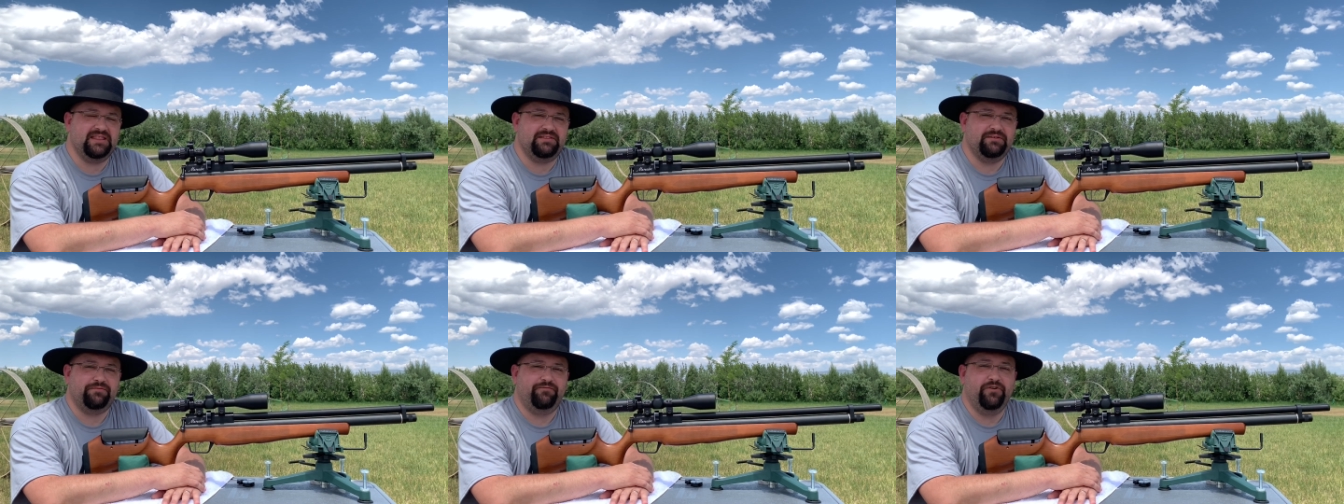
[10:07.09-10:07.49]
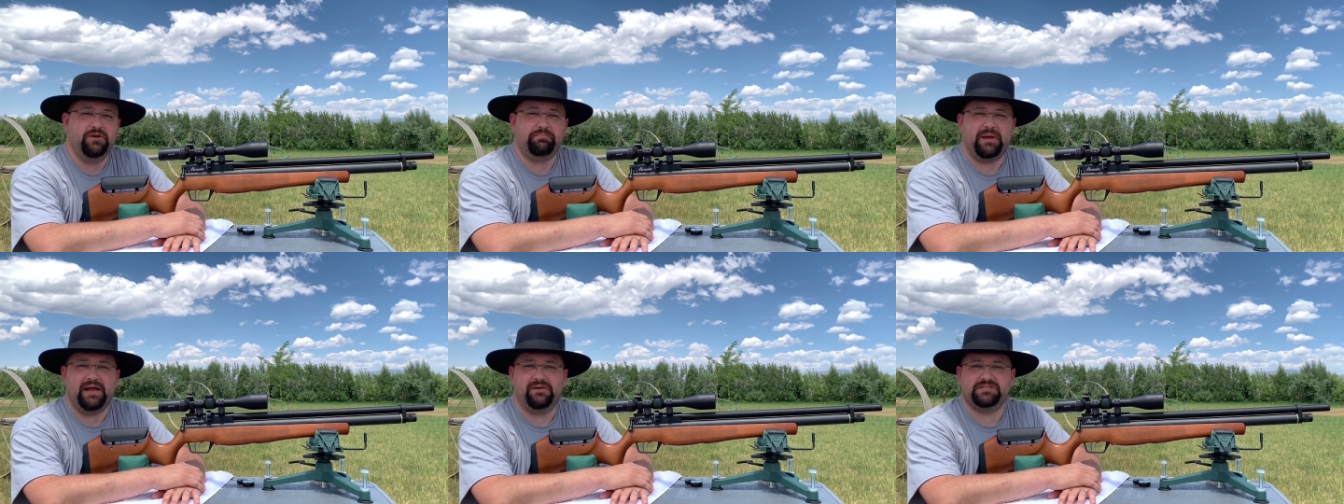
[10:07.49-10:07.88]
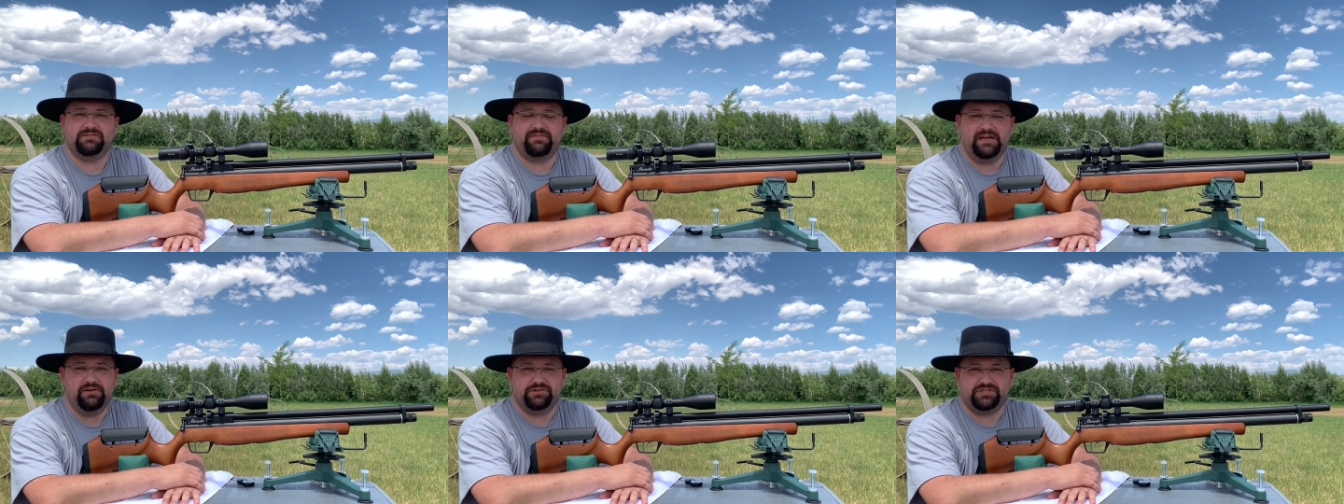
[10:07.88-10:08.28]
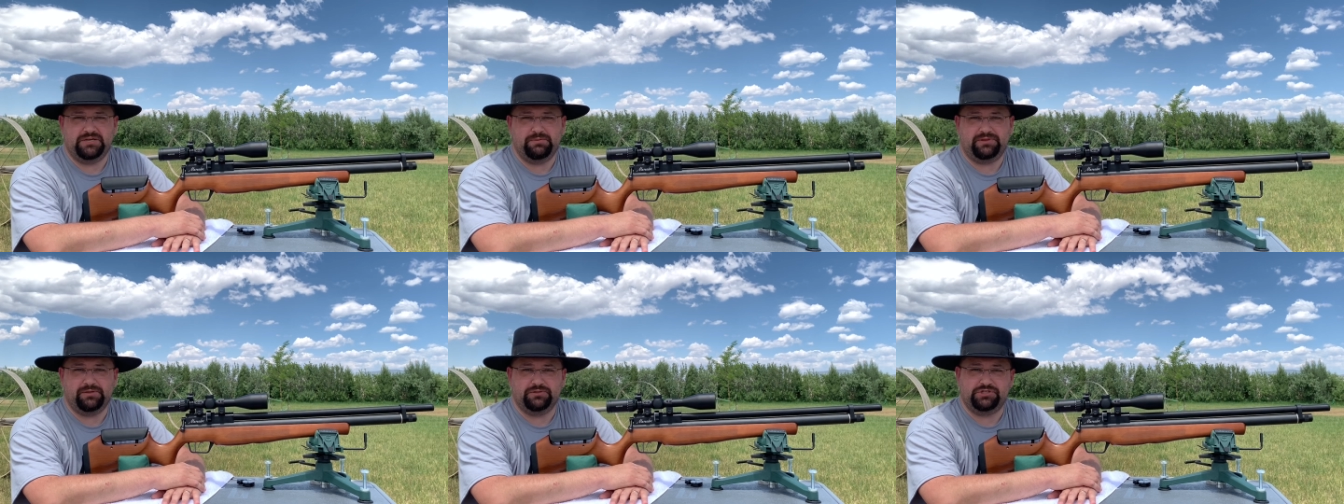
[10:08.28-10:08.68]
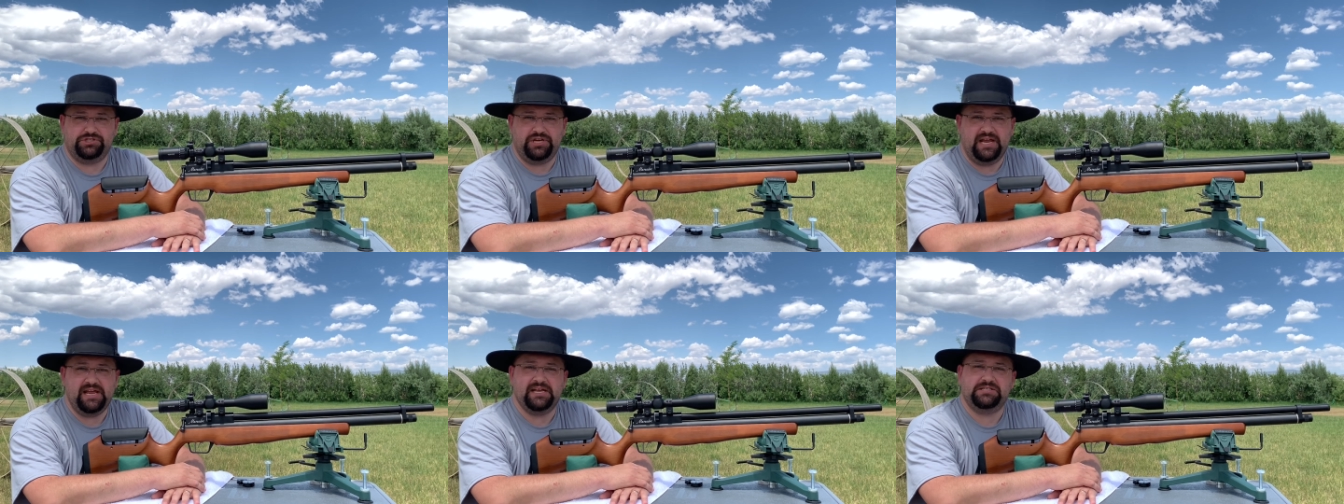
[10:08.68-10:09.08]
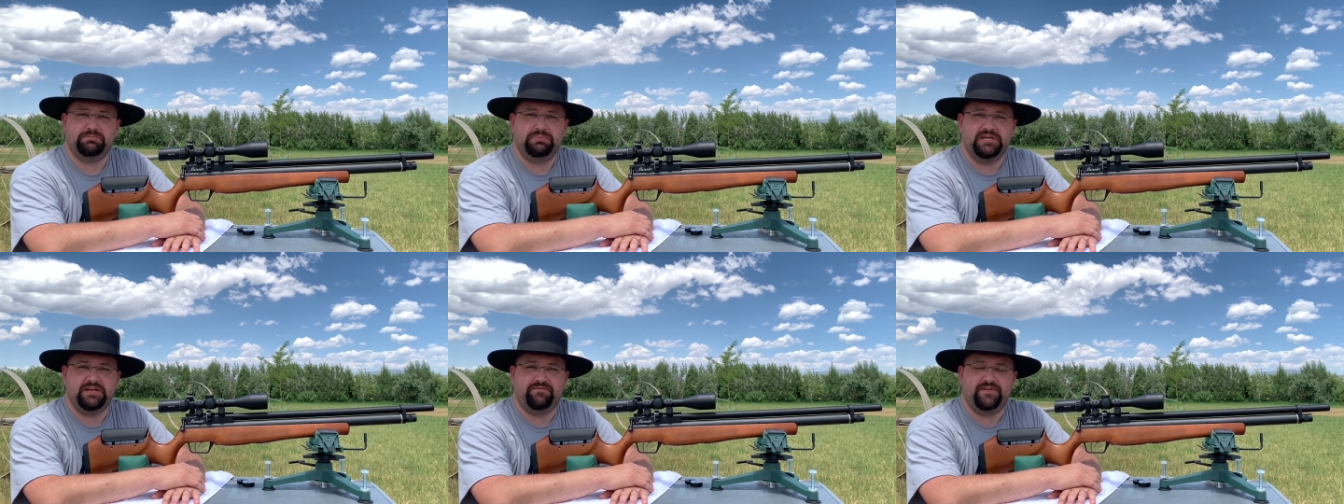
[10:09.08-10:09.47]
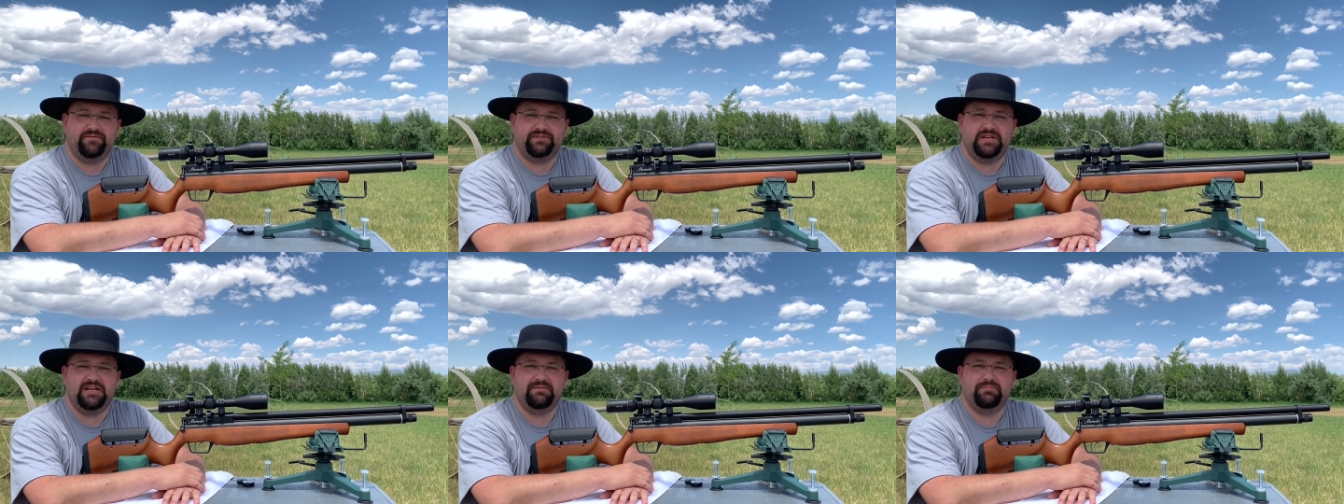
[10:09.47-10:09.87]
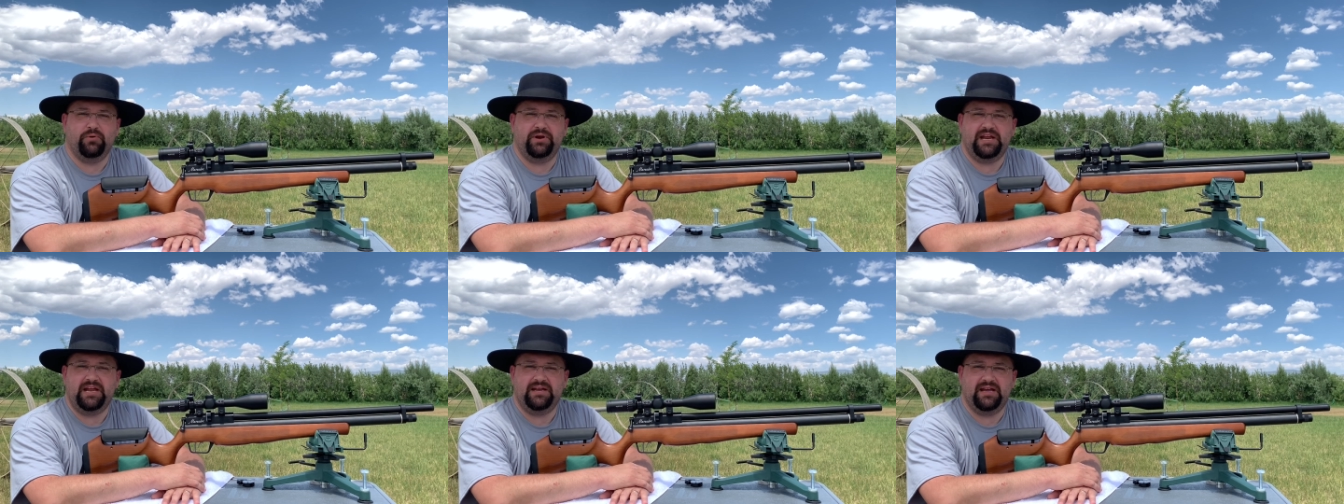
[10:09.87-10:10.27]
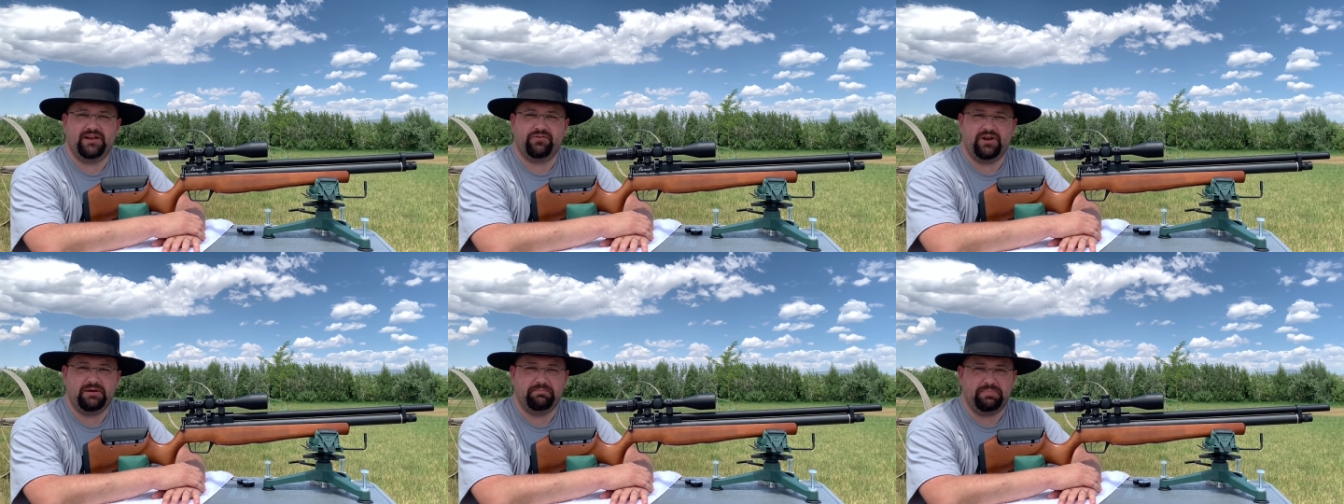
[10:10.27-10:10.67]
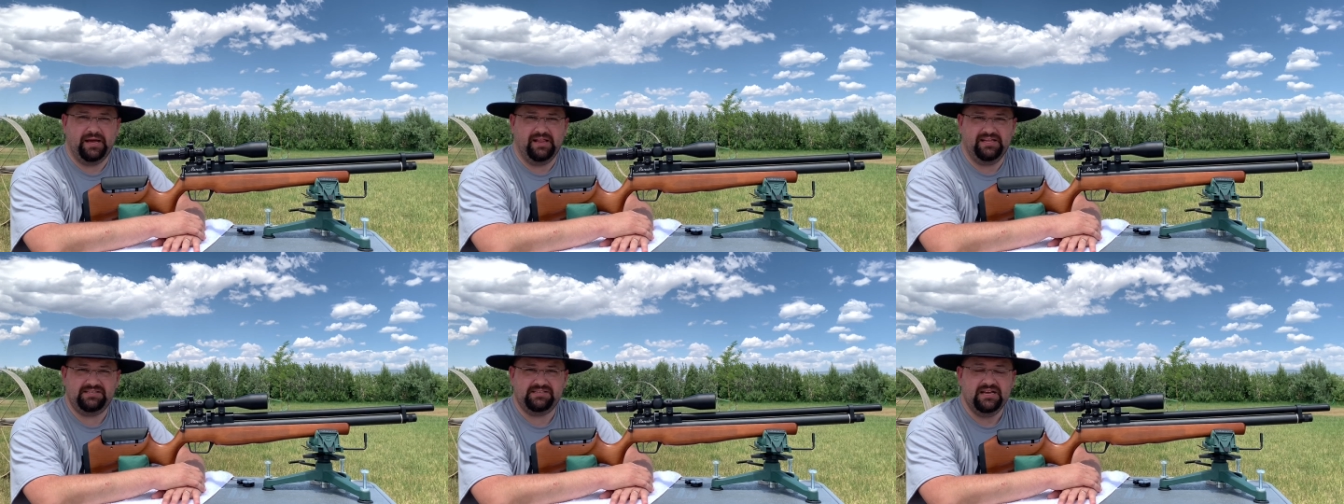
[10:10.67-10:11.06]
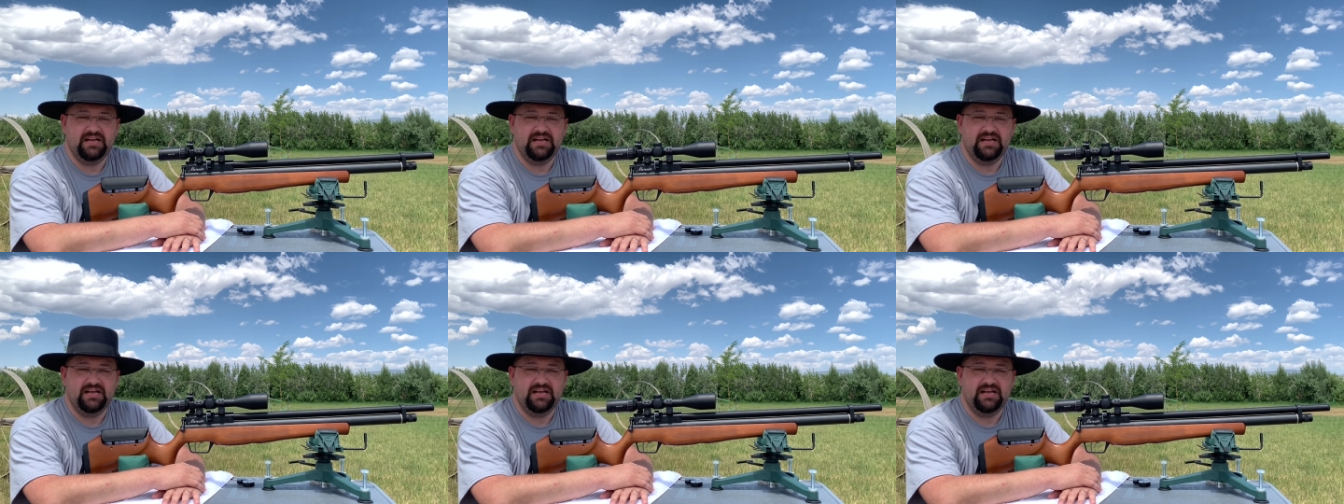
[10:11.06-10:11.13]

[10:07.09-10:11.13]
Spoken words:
the foot-pounds of energy with those JSB 15.89 grain pellets